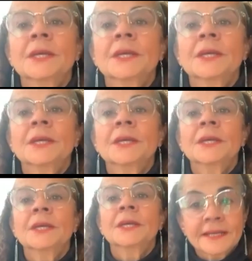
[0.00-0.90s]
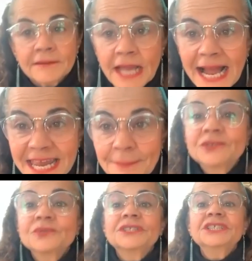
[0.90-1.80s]
I came into teaching
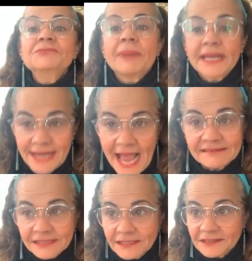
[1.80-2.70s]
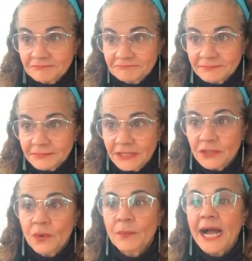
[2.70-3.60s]
by an accident. You
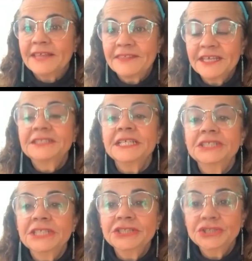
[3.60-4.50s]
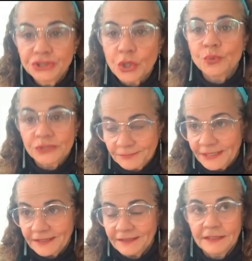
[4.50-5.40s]
know, I think teaching shows
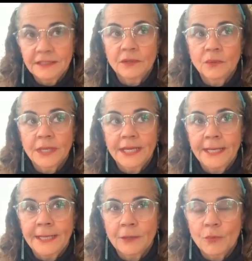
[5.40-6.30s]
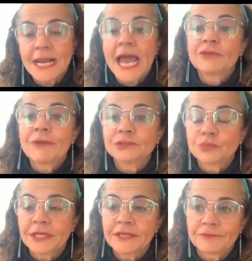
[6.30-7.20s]
me, you know, when I
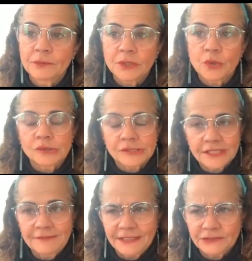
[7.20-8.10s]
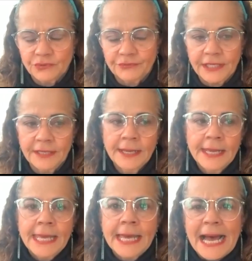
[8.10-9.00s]
graduated from the conservatory,
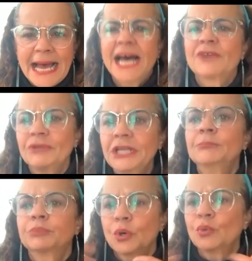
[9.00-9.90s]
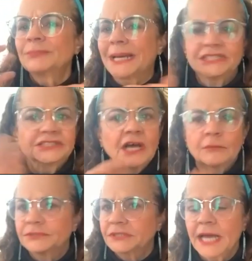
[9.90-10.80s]
I had really blown my shot.